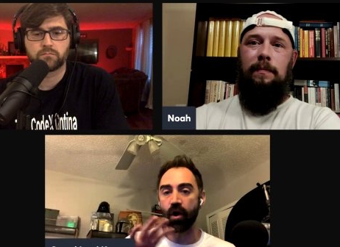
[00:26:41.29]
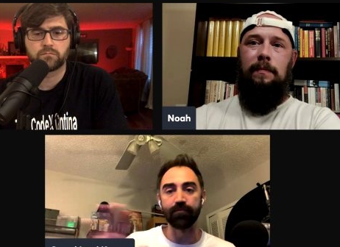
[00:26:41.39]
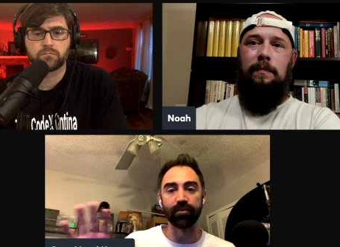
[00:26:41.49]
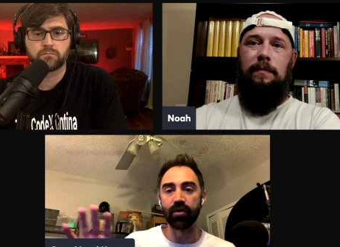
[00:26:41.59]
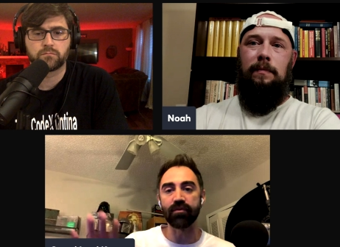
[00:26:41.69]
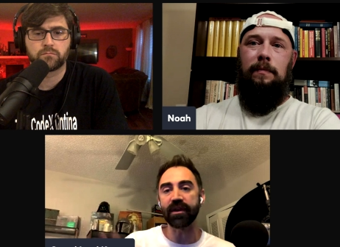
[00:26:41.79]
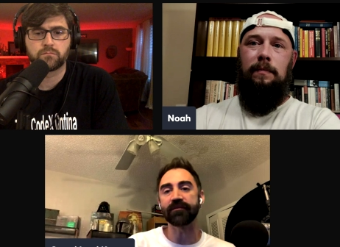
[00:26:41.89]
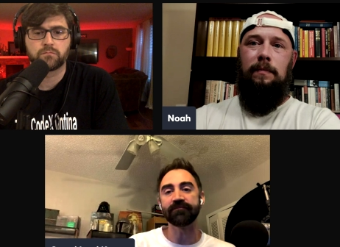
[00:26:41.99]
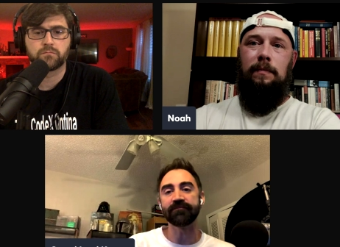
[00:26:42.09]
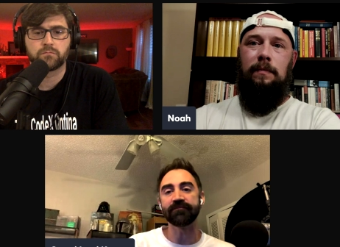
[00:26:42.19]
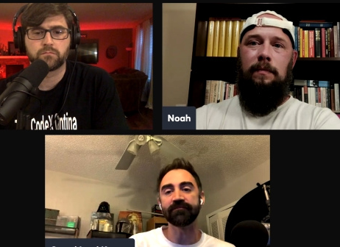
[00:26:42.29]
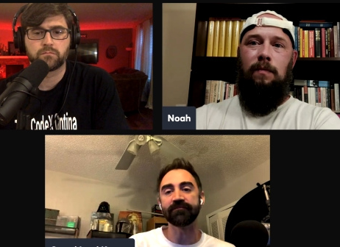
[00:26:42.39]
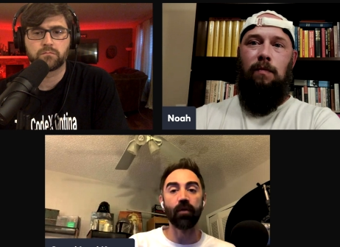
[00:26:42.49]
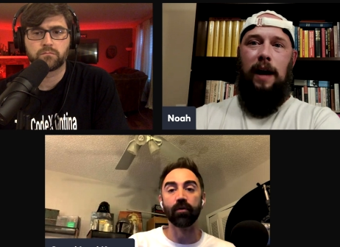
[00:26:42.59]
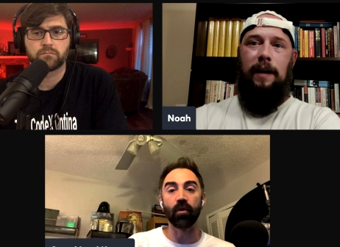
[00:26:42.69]
Speaker 1: are broken. They're
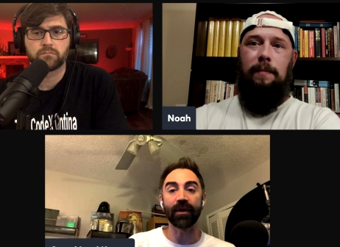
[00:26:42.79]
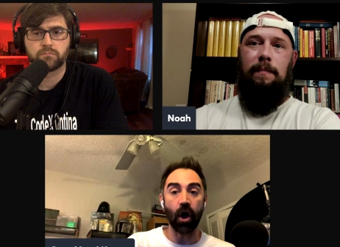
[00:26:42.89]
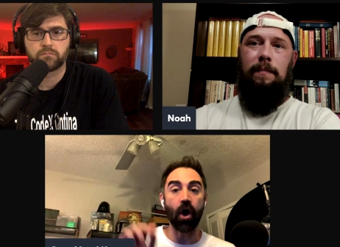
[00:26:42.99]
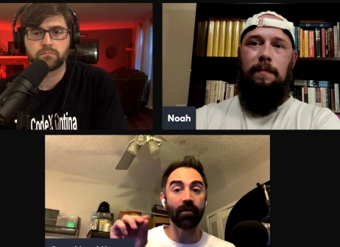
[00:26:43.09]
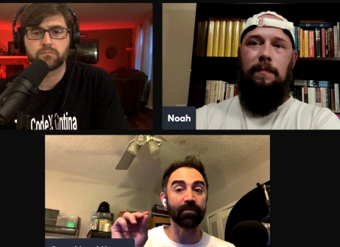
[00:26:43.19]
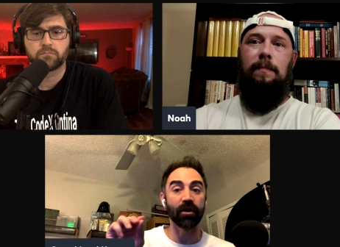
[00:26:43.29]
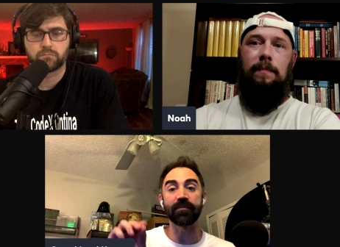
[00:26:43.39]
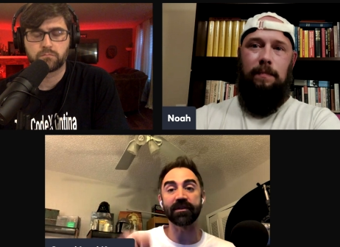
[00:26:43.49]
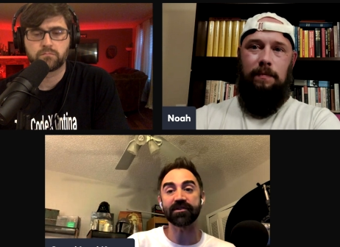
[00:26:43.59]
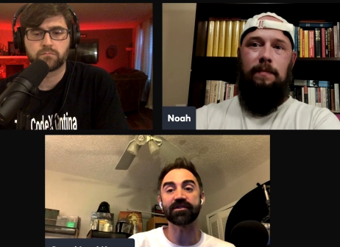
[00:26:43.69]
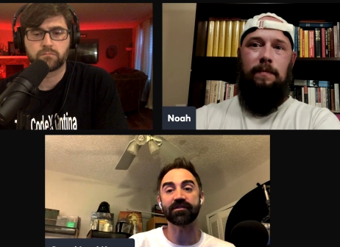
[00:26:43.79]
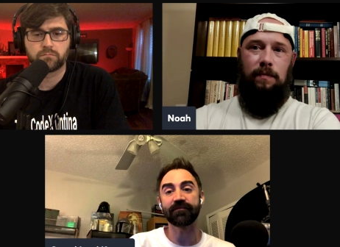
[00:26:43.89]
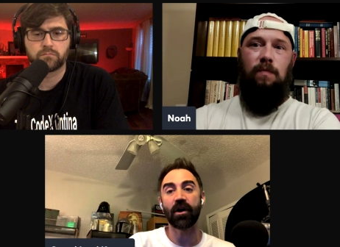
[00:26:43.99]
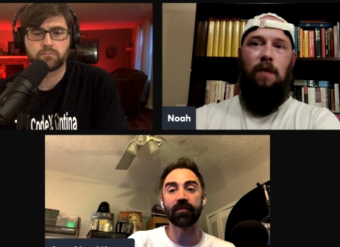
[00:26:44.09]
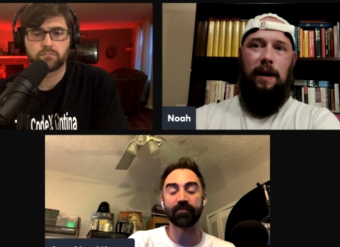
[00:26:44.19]
all broken on purpose,
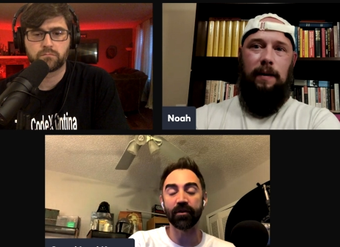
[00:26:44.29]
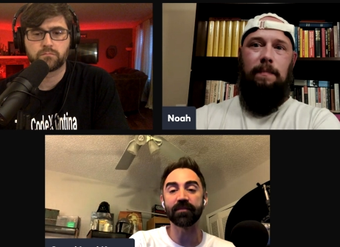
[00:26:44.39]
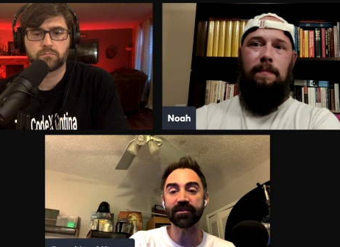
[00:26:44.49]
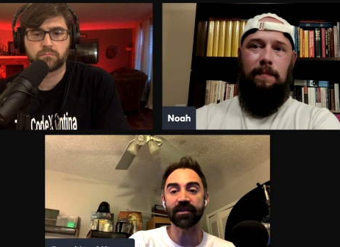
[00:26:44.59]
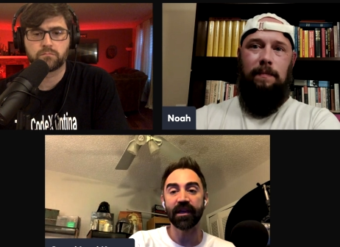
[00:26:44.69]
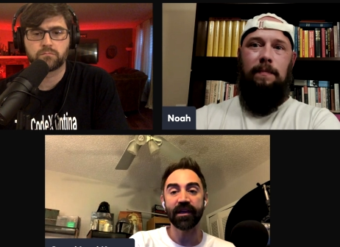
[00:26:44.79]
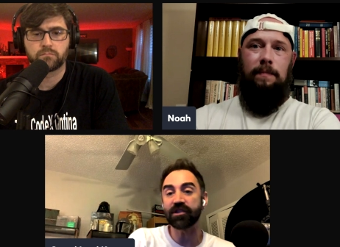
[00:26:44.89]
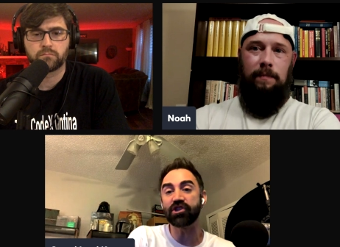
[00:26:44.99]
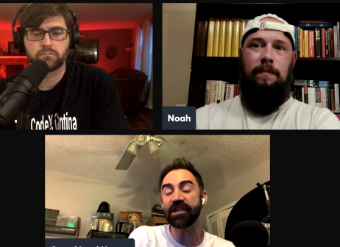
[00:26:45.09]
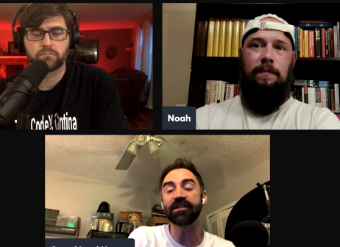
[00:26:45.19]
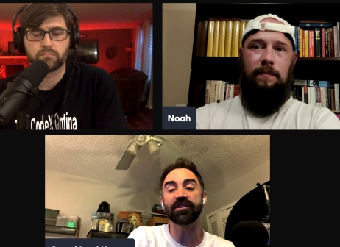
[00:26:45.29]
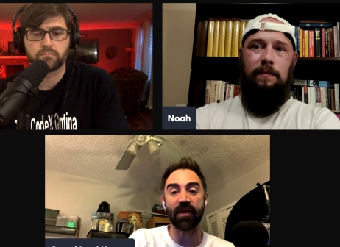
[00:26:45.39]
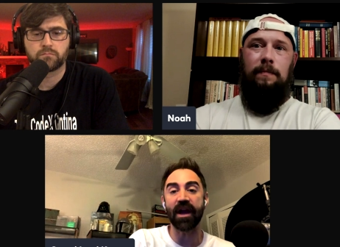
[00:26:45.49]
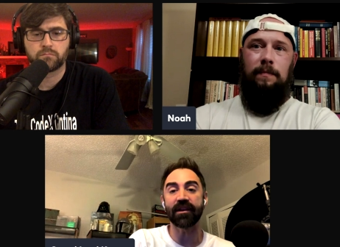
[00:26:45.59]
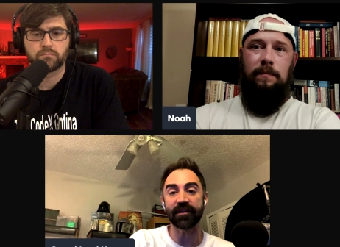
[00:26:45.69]
on purpose. And it's
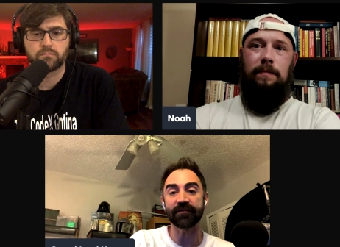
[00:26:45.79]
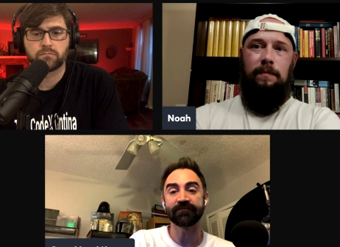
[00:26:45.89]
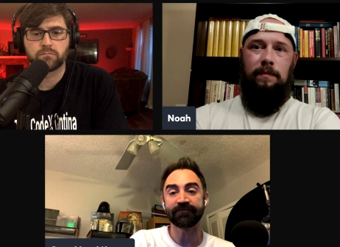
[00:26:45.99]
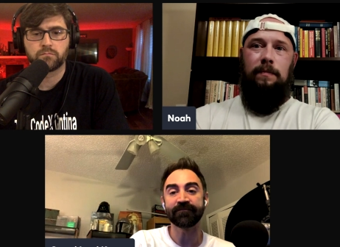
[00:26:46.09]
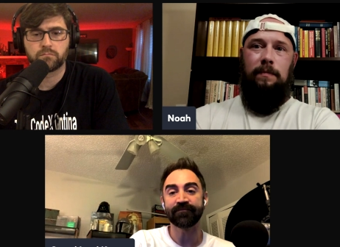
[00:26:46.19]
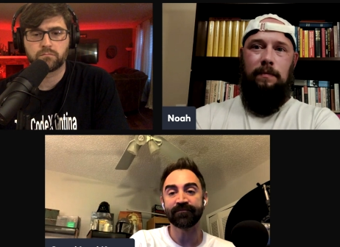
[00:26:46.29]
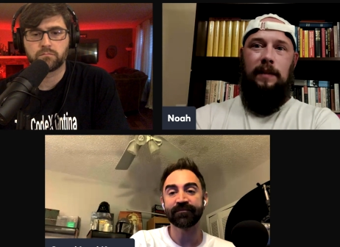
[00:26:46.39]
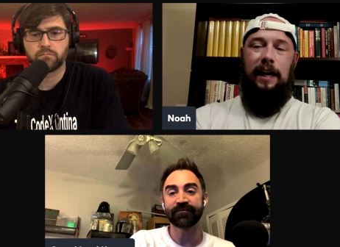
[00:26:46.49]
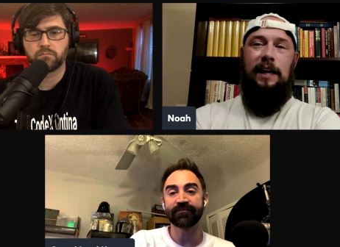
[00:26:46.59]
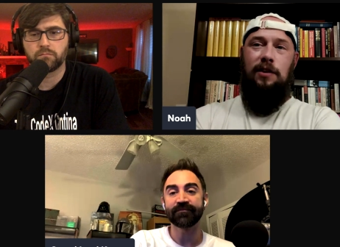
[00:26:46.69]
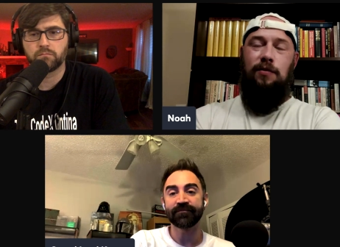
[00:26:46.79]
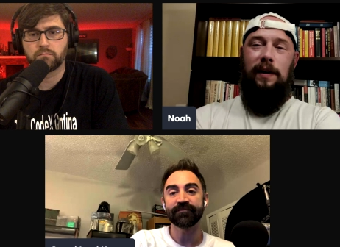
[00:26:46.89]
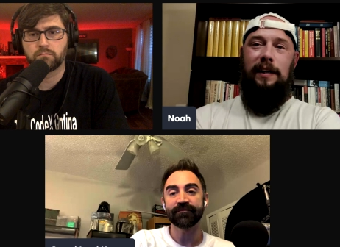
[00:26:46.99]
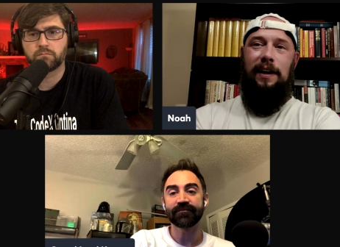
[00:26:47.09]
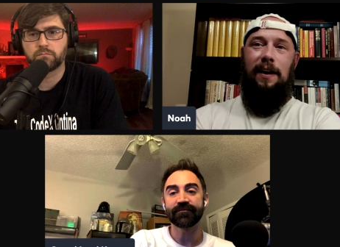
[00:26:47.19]
genius writing.
Speaker 2: Mm-hmm. It is
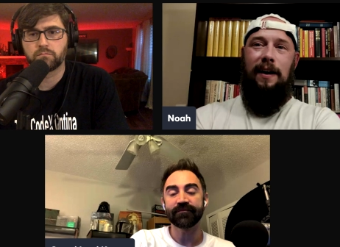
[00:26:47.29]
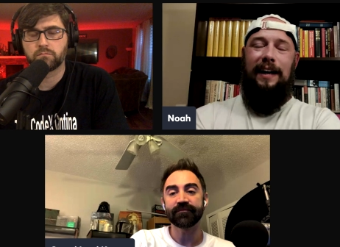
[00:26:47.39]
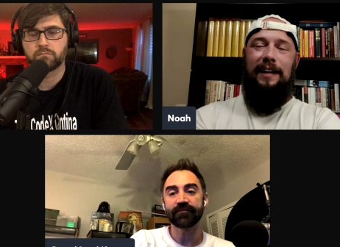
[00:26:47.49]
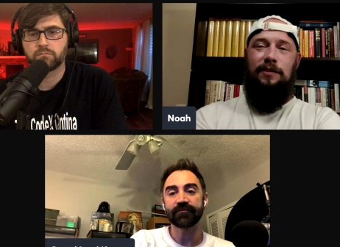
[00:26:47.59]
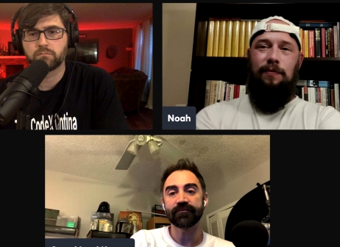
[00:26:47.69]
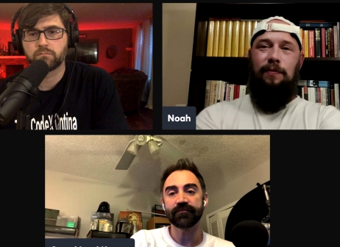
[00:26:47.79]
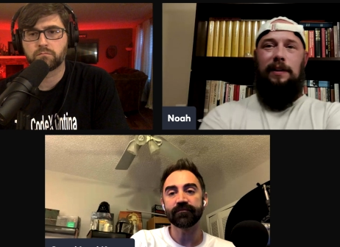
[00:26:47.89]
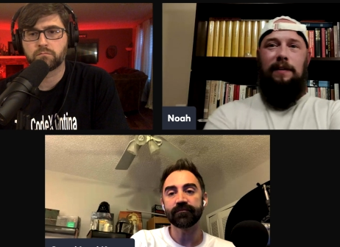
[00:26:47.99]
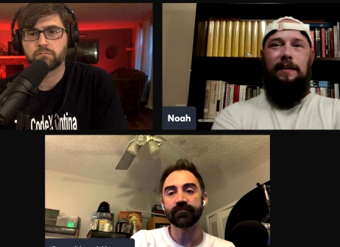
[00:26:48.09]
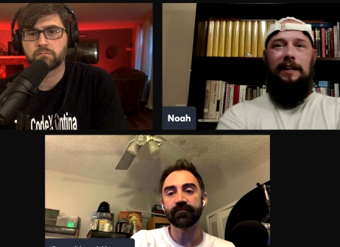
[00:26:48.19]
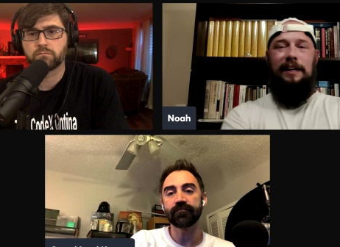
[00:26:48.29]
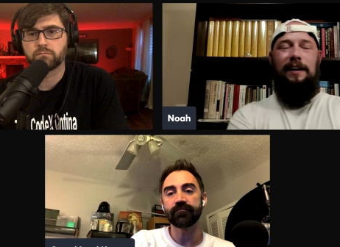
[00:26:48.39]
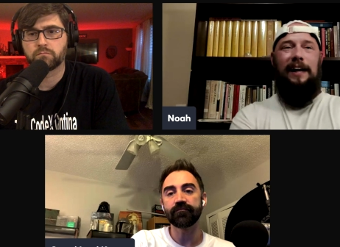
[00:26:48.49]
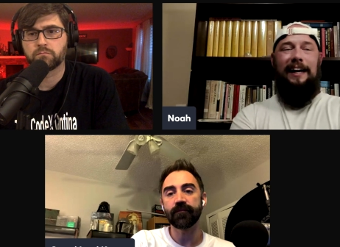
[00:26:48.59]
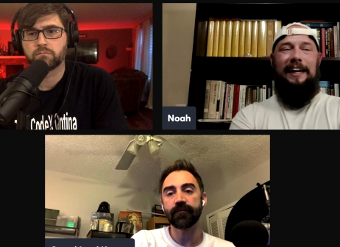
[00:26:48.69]
really good. It's really, really
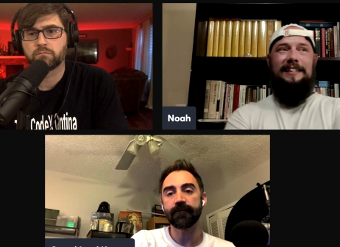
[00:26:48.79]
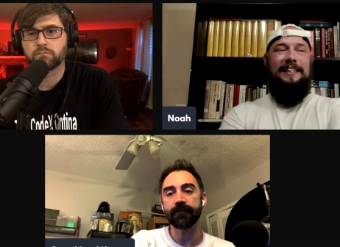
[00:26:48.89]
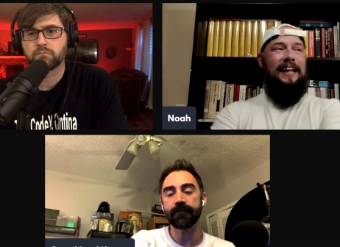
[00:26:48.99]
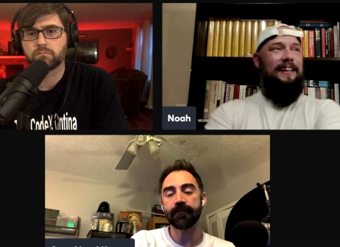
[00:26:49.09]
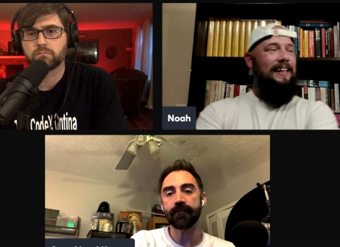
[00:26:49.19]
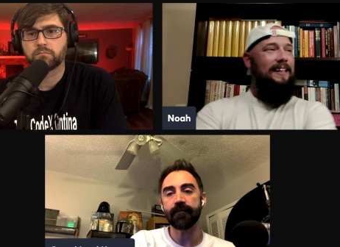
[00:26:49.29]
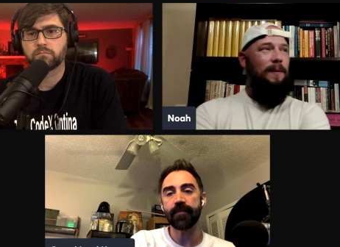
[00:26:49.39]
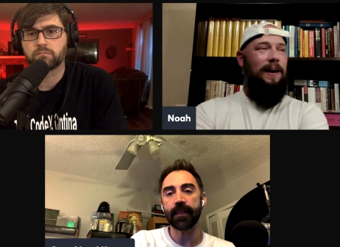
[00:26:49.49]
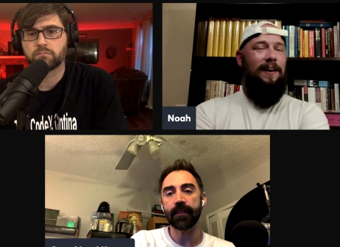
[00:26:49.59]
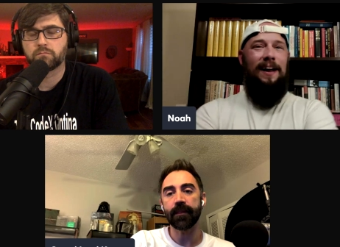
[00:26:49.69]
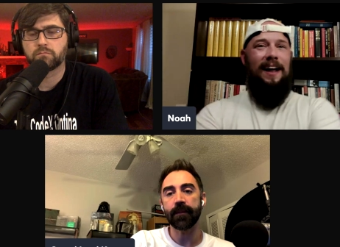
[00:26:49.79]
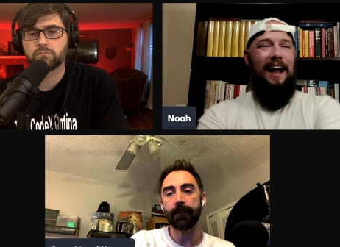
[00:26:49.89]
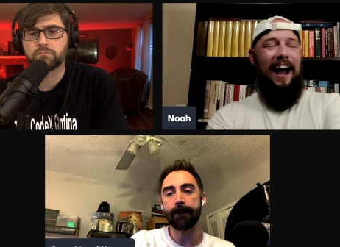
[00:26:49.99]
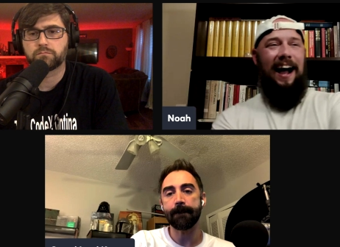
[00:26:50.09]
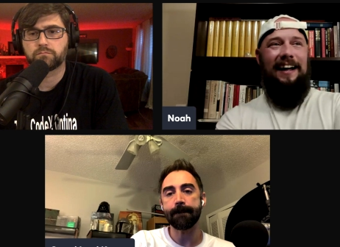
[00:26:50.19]
good. And it's that thing where
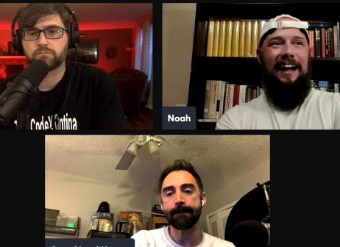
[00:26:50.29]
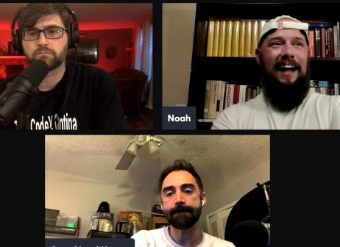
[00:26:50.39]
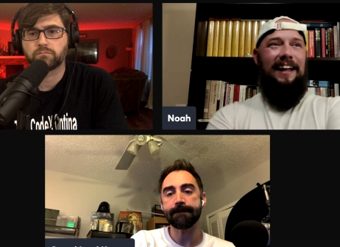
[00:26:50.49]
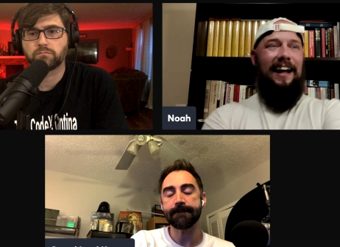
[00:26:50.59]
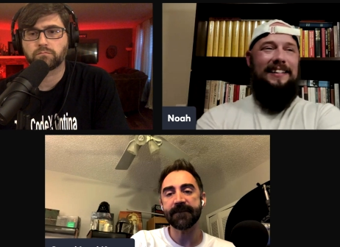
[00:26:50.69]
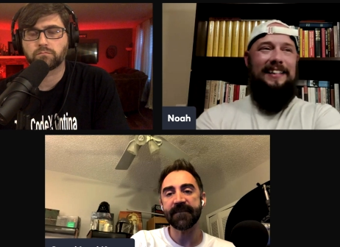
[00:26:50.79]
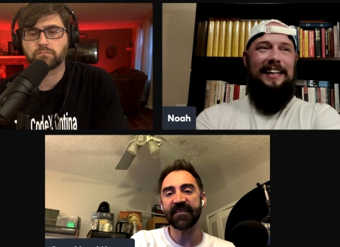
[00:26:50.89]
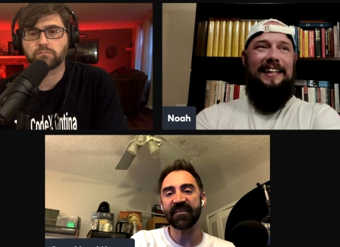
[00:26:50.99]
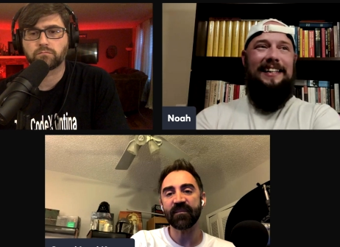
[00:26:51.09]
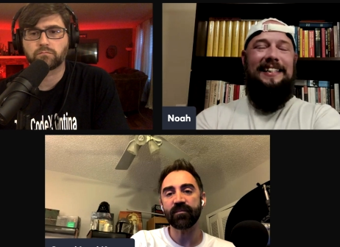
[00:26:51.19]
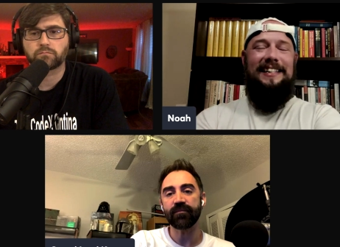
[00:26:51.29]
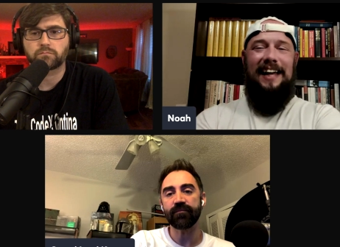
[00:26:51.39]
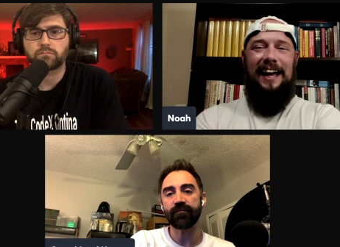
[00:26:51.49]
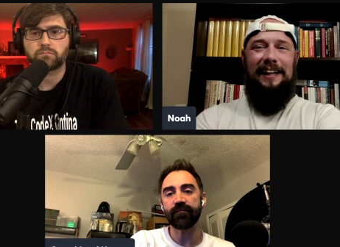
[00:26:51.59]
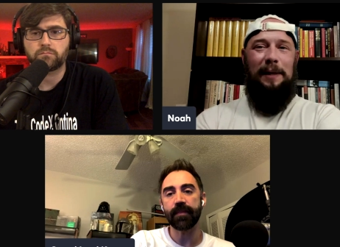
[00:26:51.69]
I, I, I see
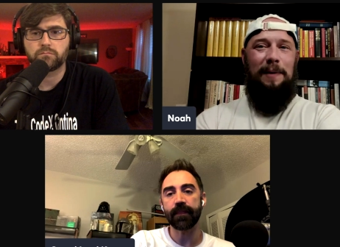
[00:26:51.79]
exactly